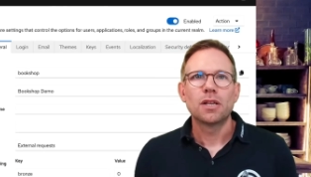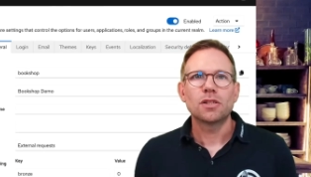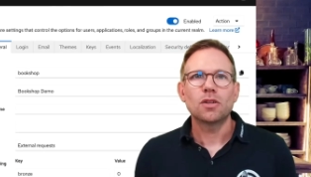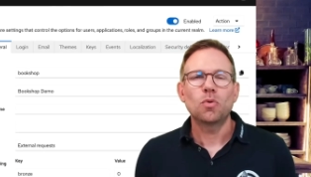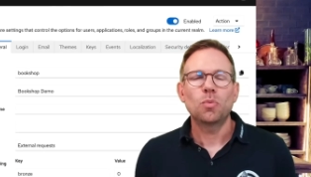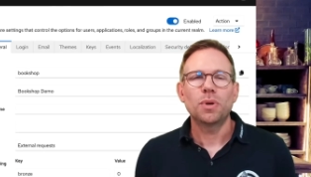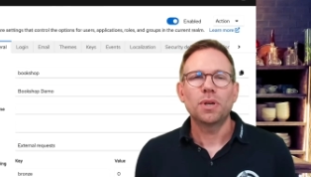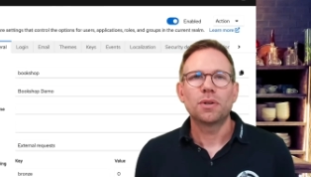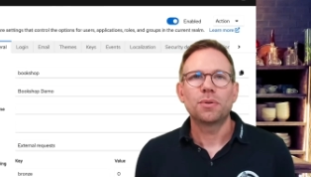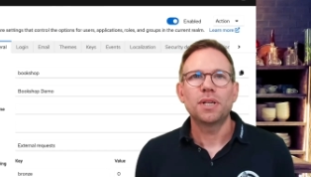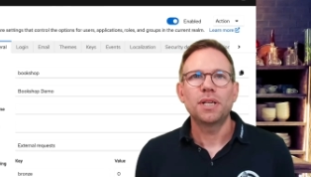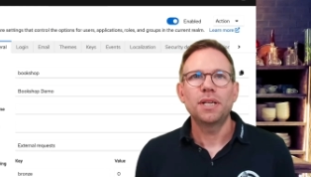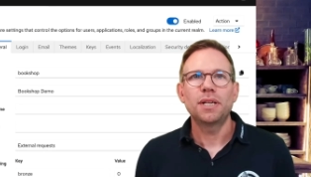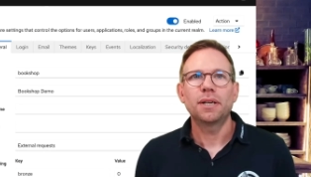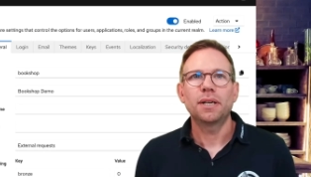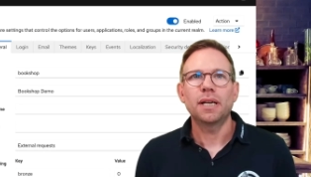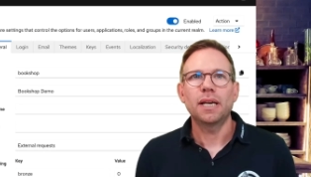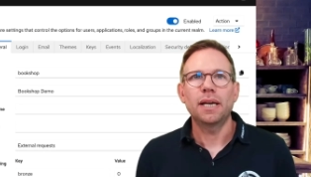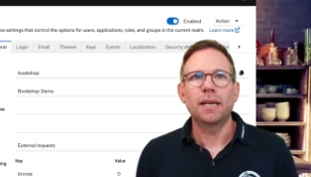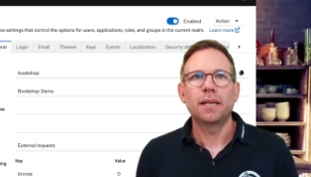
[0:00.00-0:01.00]
So we are
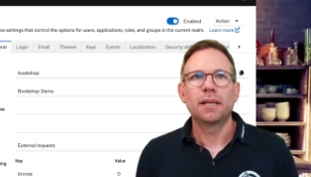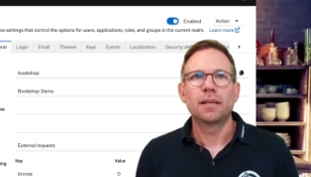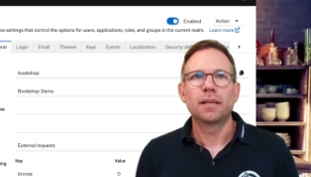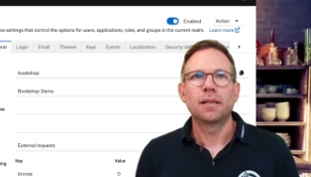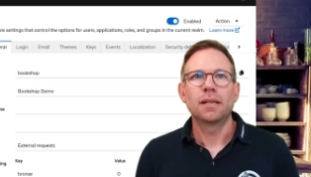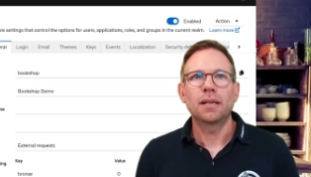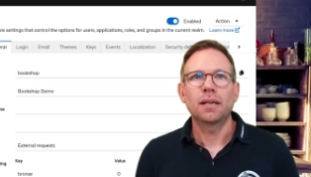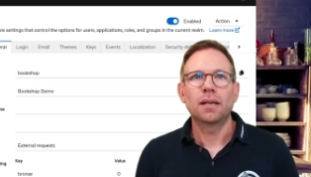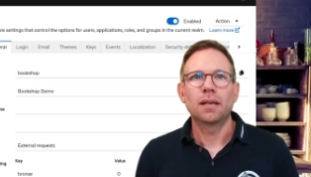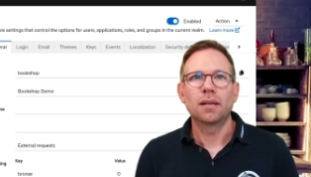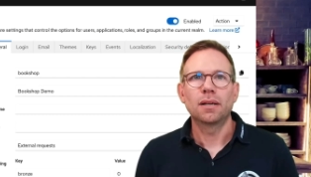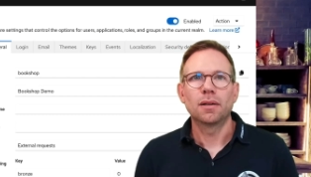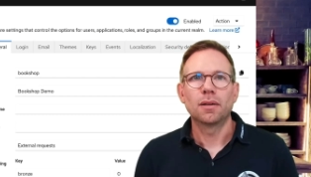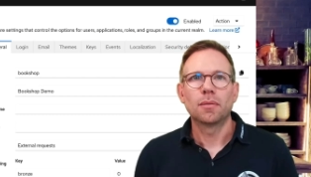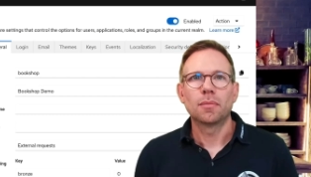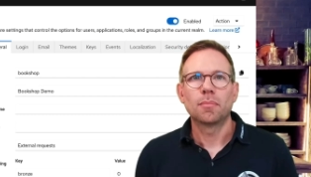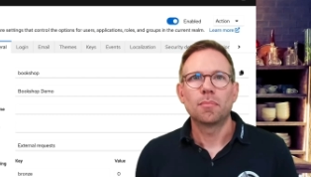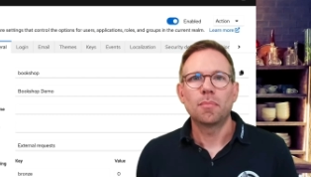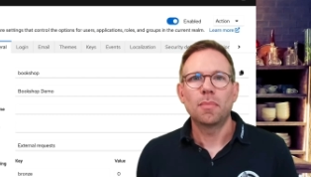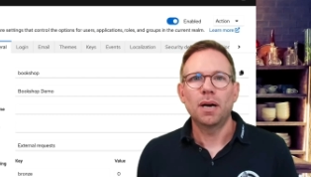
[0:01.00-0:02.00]
here in
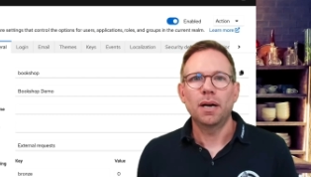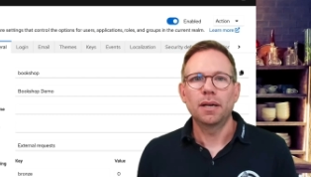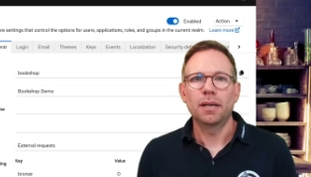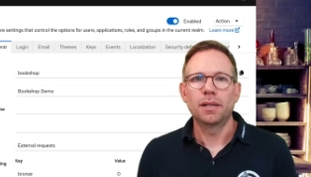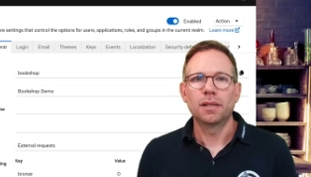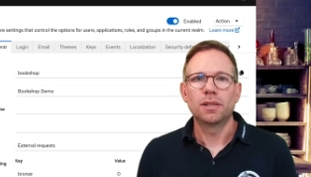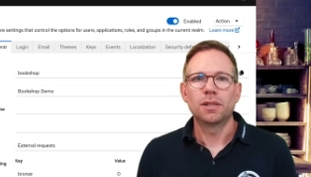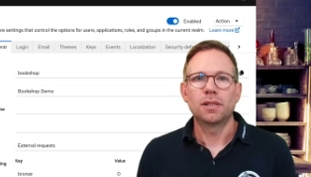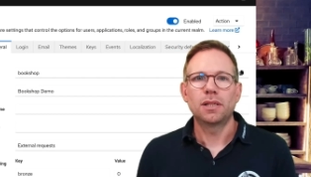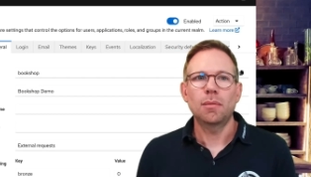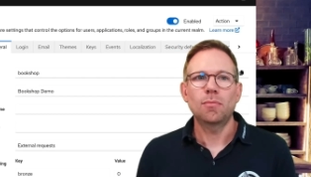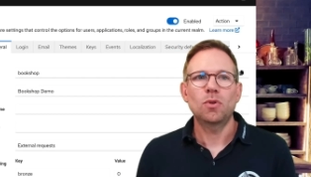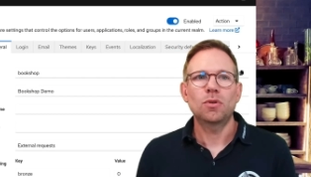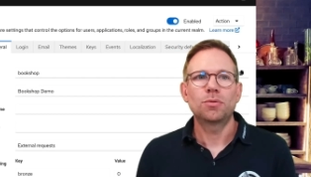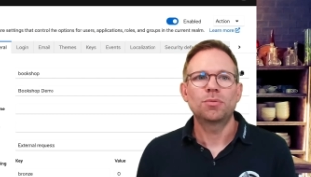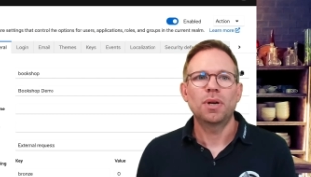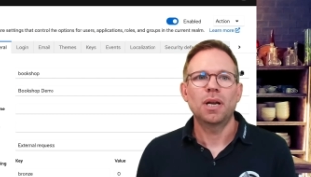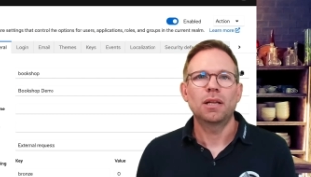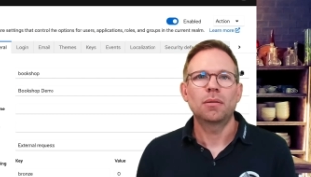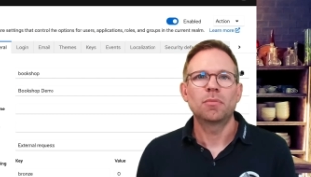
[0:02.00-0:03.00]
my demo
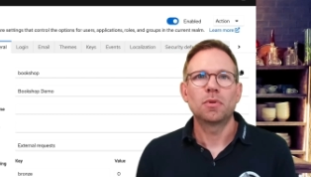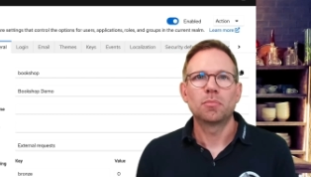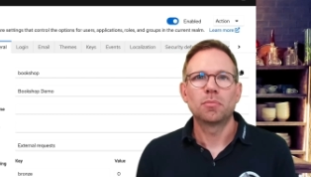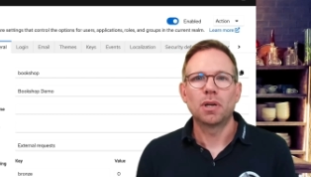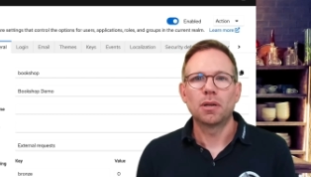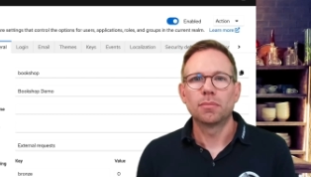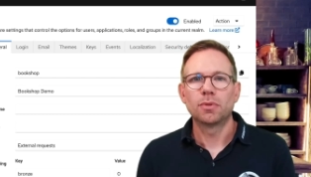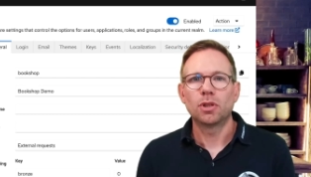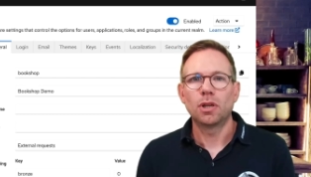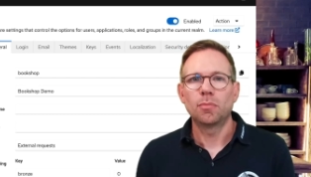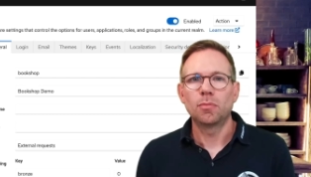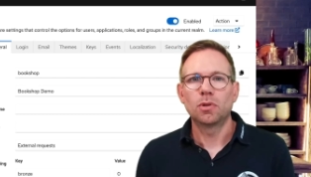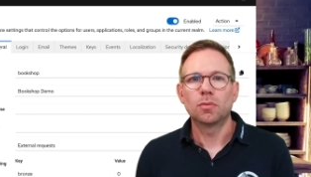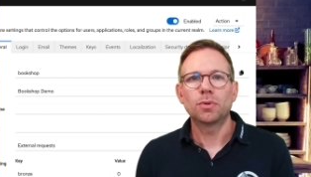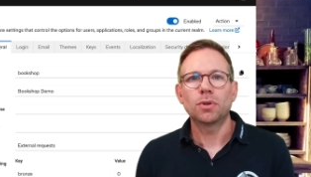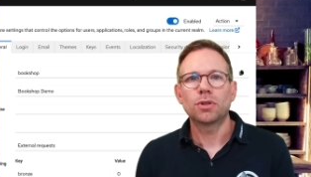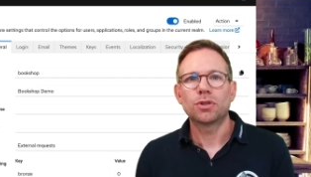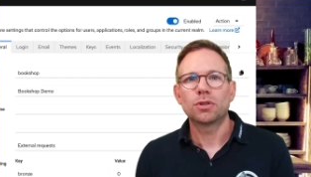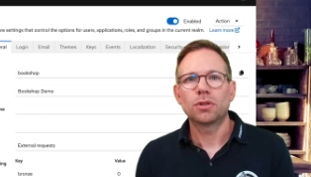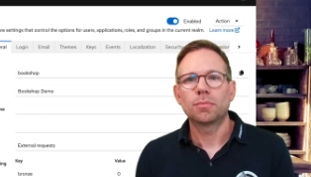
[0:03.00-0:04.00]
realm, in my demo
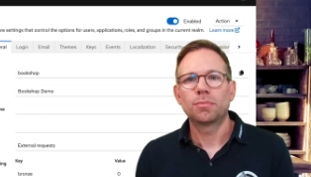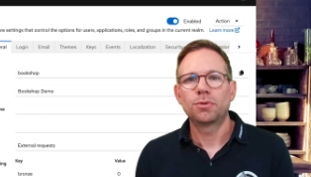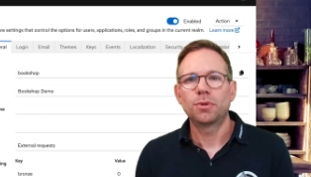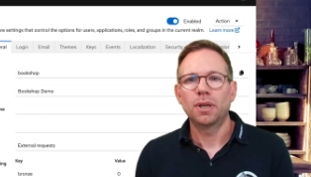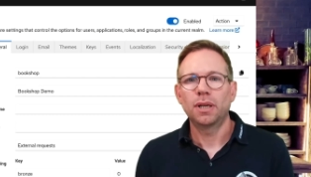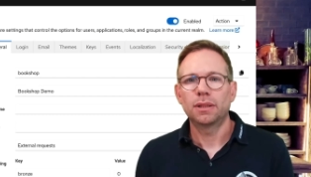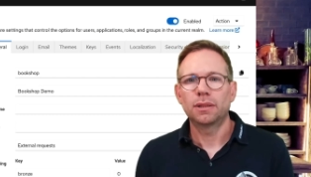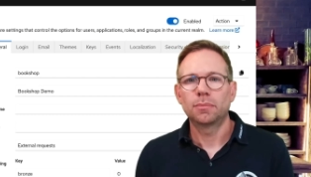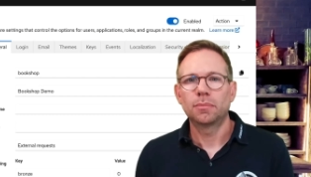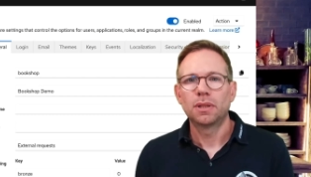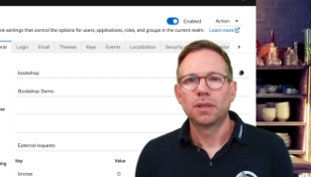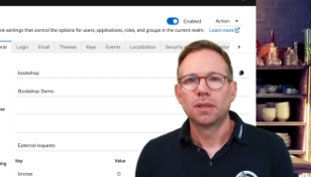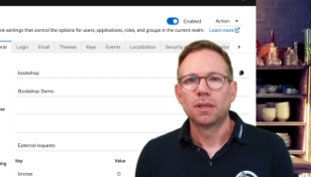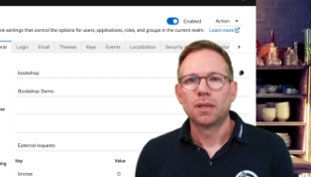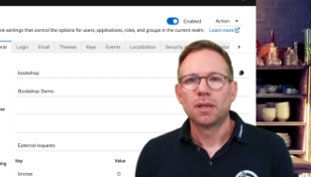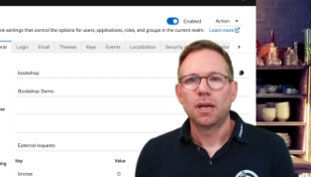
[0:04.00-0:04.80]
bookshop realm.